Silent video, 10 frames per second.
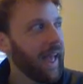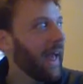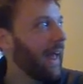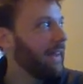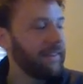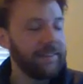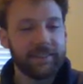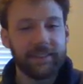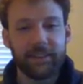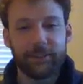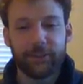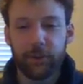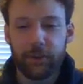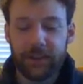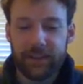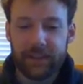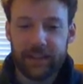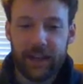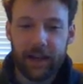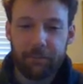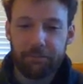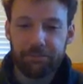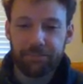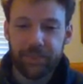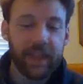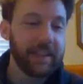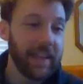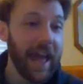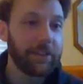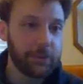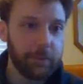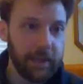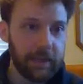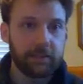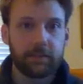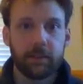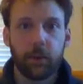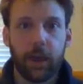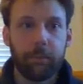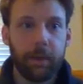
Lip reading: And so he then he asked me, okay,